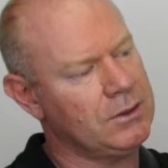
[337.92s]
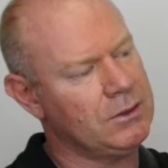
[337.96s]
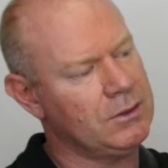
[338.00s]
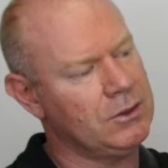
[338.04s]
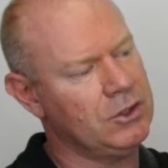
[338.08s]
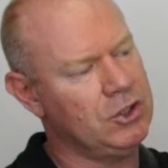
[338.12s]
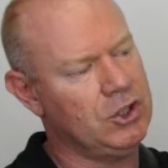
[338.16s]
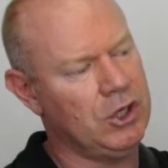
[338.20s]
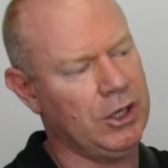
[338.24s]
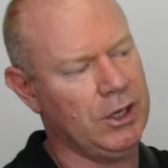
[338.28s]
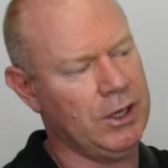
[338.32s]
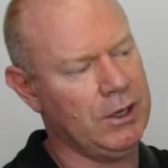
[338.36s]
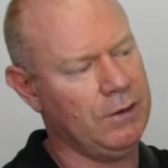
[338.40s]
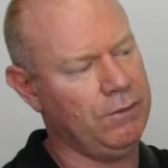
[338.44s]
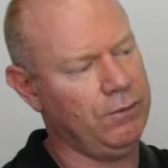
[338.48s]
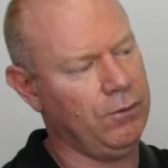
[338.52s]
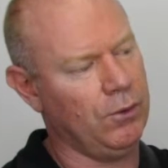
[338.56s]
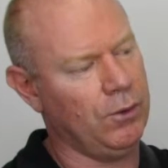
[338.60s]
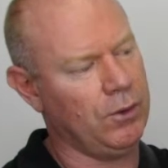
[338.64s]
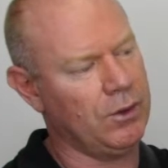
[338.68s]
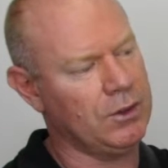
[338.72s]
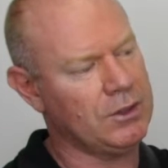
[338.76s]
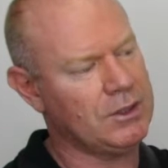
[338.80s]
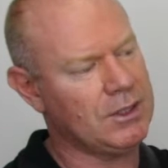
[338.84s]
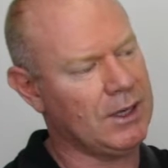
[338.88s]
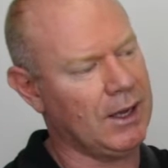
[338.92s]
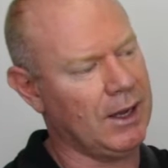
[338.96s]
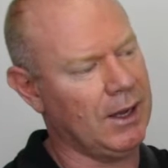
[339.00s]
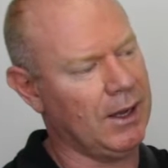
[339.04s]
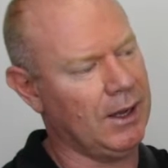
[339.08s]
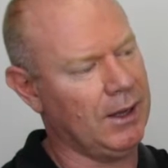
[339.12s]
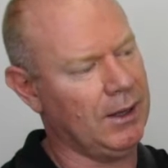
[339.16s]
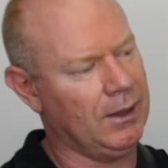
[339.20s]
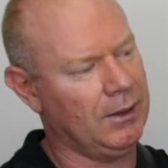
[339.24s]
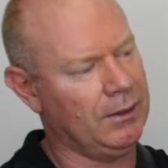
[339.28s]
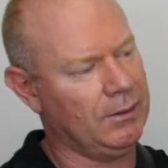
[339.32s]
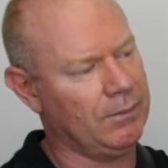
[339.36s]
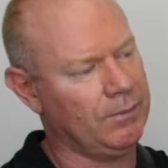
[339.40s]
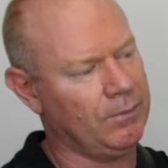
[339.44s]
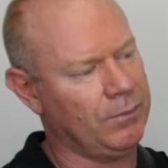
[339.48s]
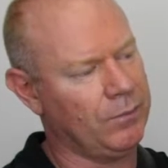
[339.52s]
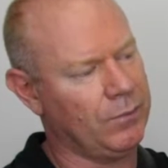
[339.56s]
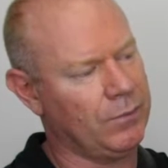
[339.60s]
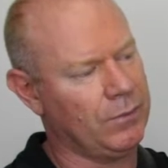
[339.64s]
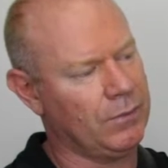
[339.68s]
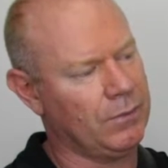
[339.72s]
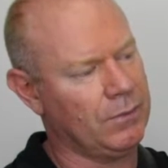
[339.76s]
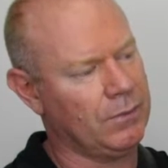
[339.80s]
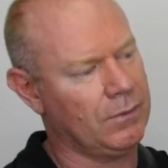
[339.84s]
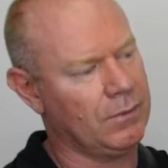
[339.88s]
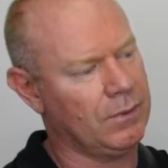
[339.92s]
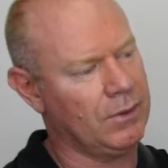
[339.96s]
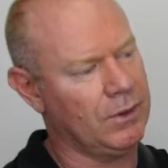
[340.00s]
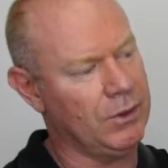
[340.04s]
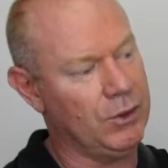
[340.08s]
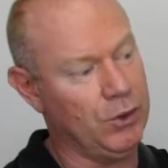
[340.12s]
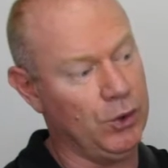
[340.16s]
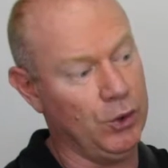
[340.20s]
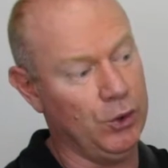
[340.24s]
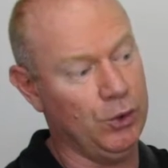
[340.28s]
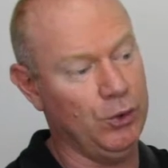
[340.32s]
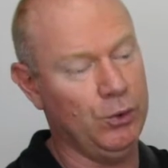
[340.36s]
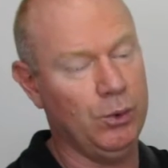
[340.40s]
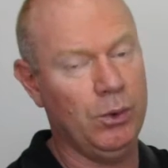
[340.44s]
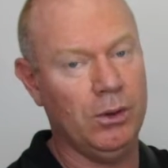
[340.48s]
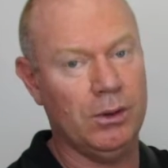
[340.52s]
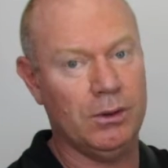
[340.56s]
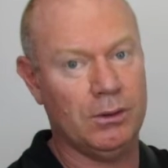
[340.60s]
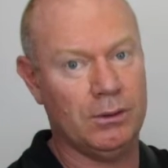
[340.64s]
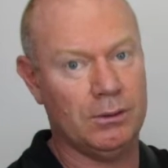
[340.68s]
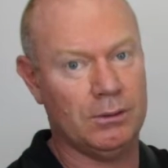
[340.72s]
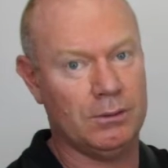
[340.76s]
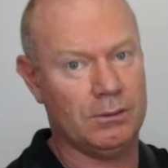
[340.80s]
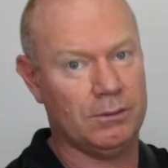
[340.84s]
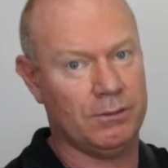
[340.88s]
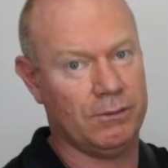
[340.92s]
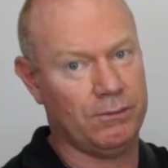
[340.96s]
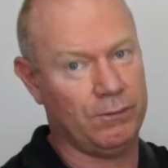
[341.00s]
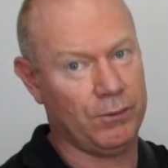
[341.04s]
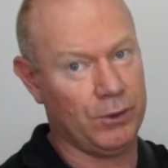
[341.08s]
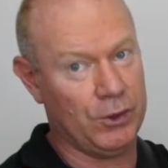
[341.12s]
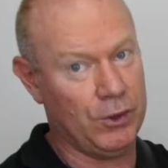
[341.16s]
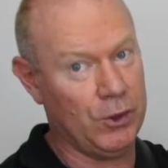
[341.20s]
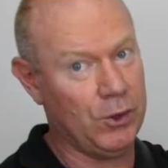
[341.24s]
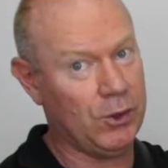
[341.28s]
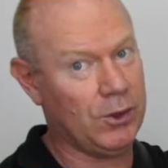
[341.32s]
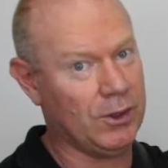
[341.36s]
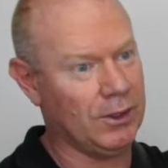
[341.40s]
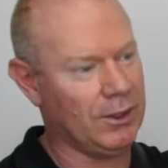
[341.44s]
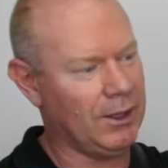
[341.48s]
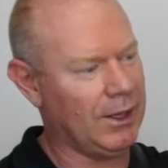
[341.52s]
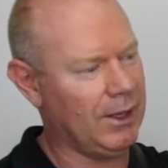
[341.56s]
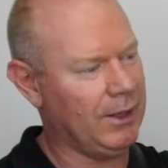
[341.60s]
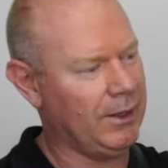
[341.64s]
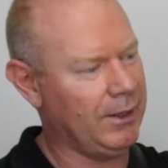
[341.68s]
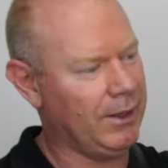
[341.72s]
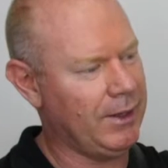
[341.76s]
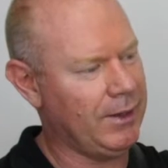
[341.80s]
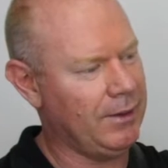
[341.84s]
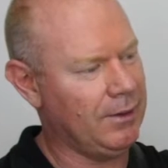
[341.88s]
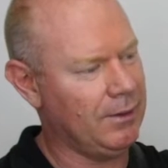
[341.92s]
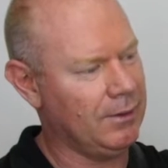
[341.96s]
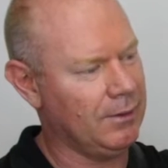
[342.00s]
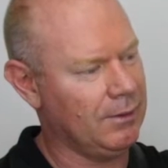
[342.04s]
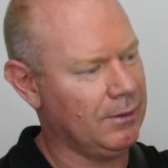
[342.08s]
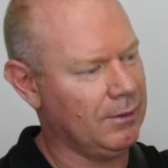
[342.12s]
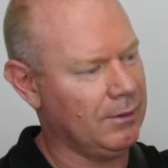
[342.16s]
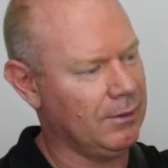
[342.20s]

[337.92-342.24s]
G for guitar, U for ukulele,